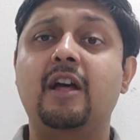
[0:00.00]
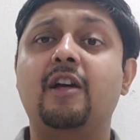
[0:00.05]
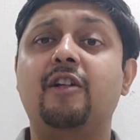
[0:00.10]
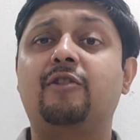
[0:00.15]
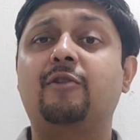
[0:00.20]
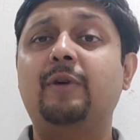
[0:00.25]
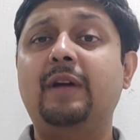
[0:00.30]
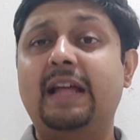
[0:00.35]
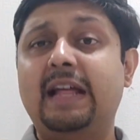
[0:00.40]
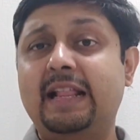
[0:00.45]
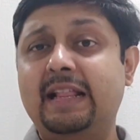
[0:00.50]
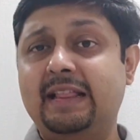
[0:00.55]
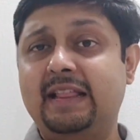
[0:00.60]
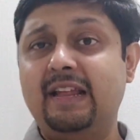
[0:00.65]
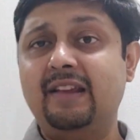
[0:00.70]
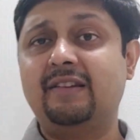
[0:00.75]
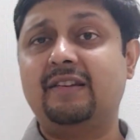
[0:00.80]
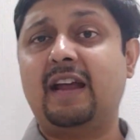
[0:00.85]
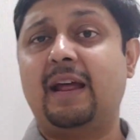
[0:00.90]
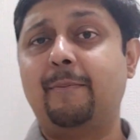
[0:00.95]
So in
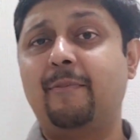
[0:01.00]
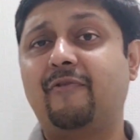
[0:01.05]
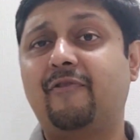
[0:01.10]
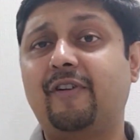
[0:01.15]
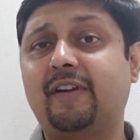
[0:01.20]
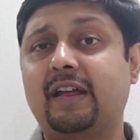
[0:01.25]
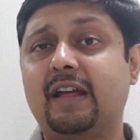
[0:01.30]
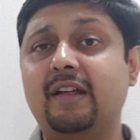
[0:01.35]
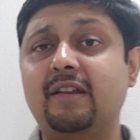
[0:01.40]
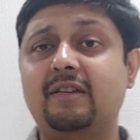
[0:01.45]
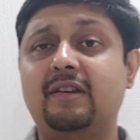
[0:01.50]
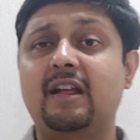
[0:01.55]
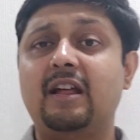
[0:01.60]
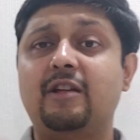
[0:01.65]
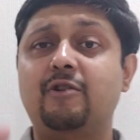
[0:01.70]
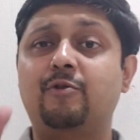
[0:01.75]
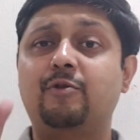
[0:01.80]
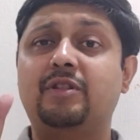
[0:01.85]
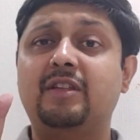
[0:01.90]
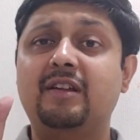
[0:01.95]
this type of a case,
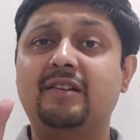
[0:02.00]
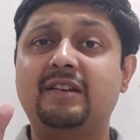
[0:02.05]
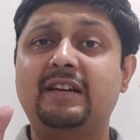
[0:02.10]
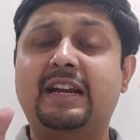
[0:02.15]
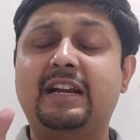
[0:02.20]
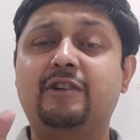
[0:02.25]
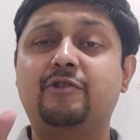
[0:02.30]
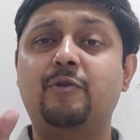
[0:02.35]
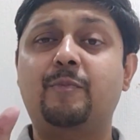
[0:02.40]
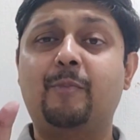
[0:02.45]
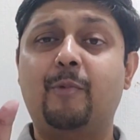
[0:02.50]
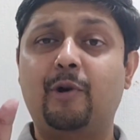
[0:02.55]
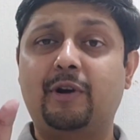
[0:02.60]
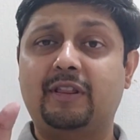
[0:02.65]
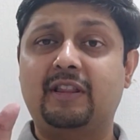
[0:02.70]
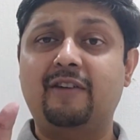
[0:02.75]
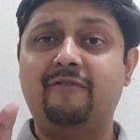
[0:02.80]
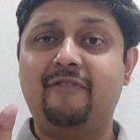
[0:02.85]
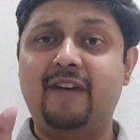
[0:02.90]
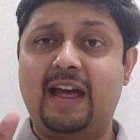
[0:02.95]
you just need to
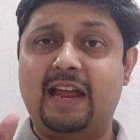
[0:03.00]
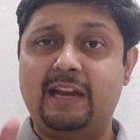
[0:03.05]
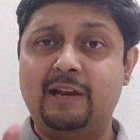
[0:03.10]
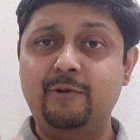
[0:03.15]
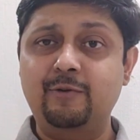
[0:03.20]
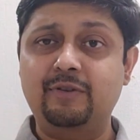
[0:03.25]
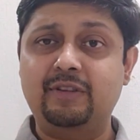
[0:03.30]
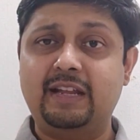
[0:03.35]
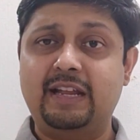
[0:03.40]
put the values